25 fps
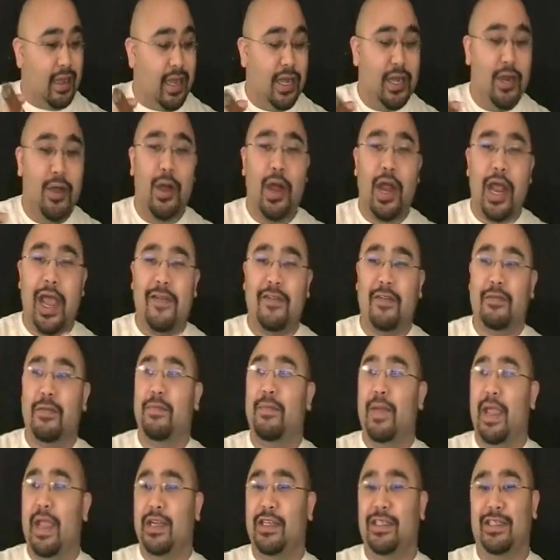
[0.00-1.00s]
I know I have to
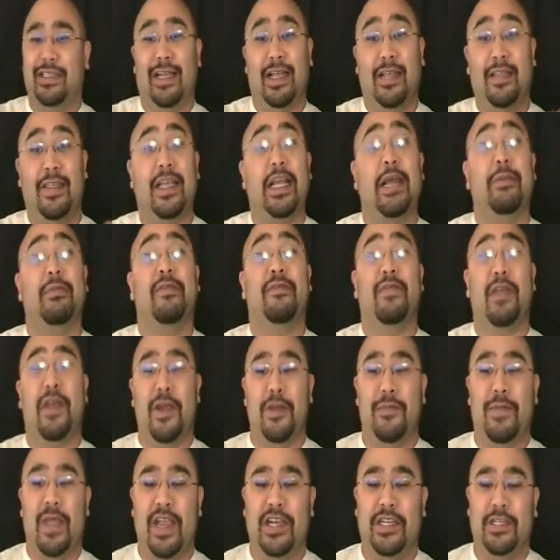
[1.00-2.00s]
be patient. I think I'm a
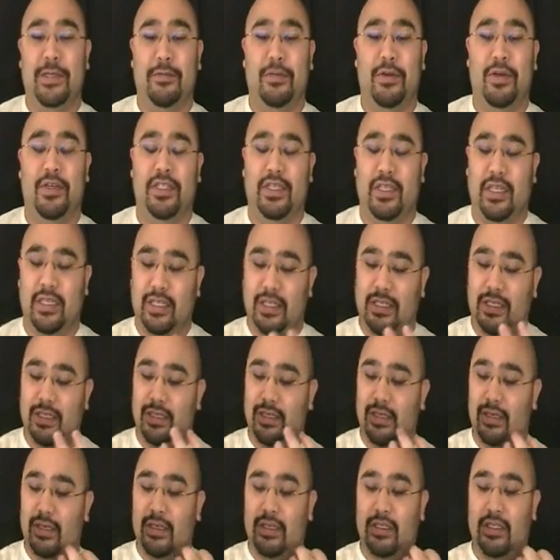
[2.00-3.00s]
very patient person.
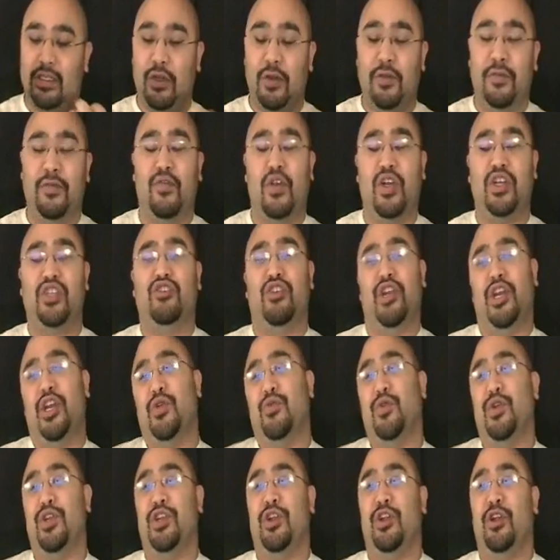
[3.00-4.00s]
It's so
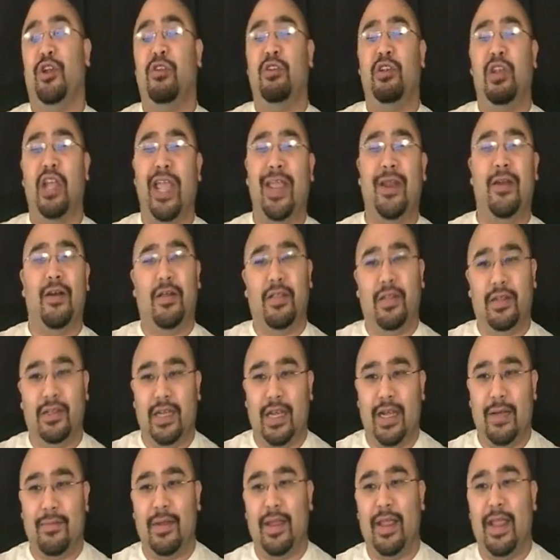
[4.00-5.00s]
frustrating when you're late all the
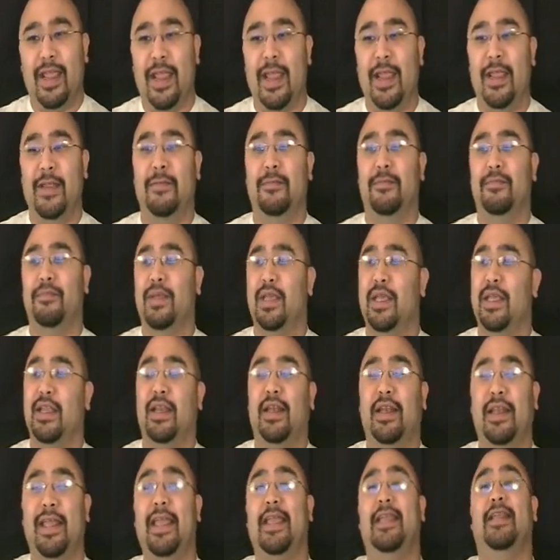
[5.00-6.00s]
time. I hate
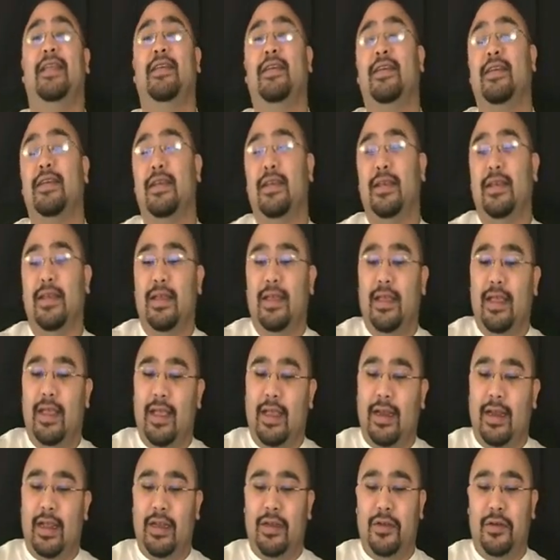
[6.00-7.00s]
being late,
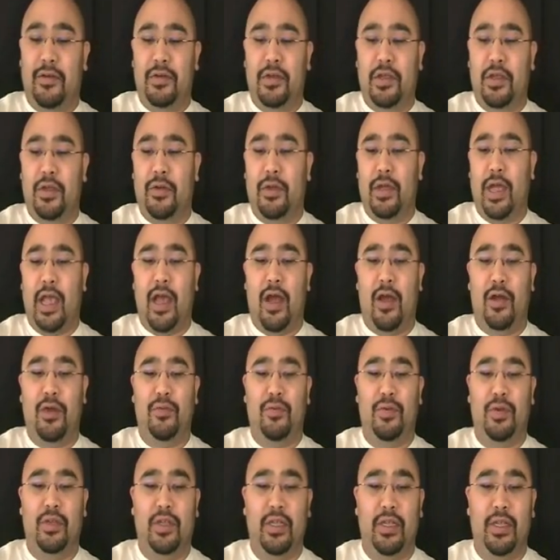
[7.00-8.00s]
and I don't know how
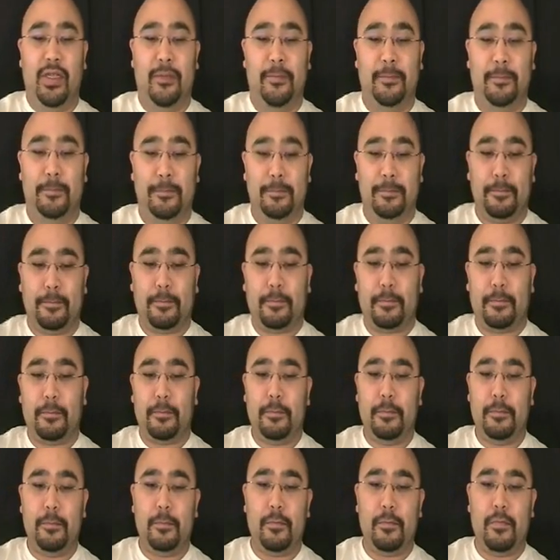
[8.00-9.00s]
to really
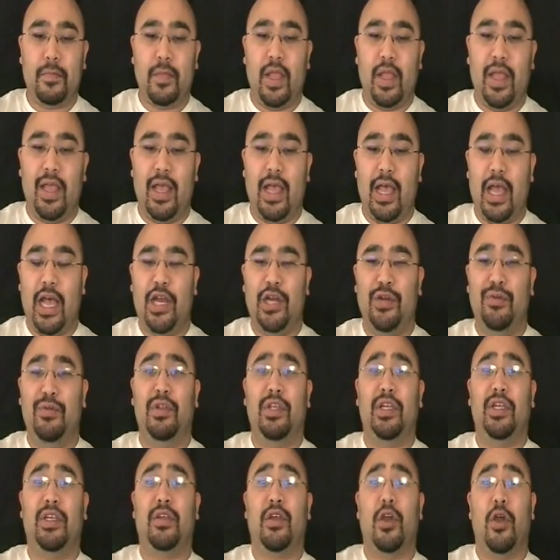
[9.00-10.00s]

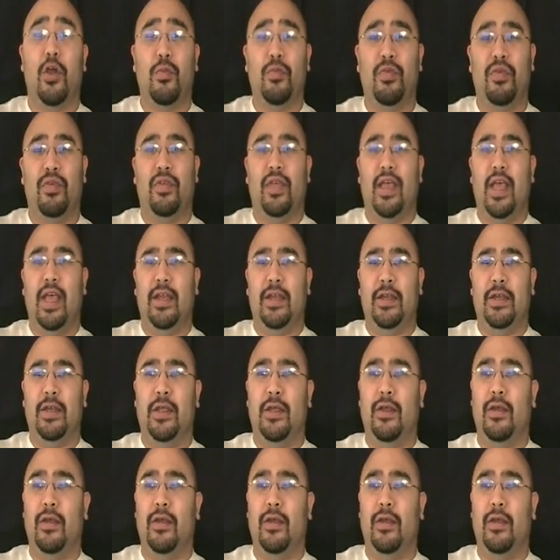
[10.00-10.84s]
cope with that.